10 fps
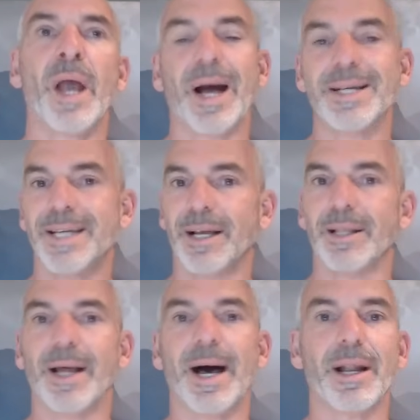I see a
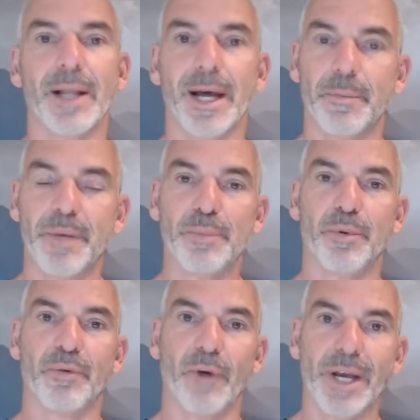lot, a lot of
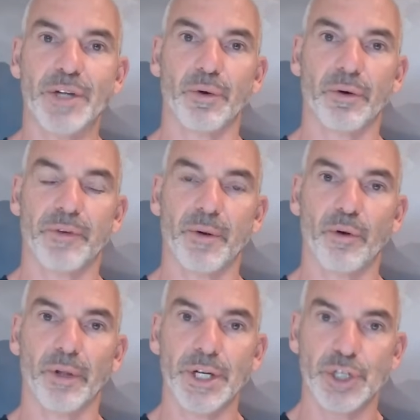people for atrial
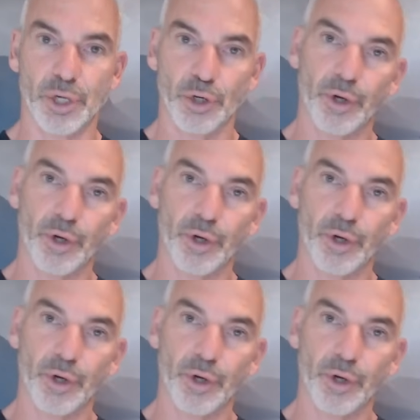fibrillation.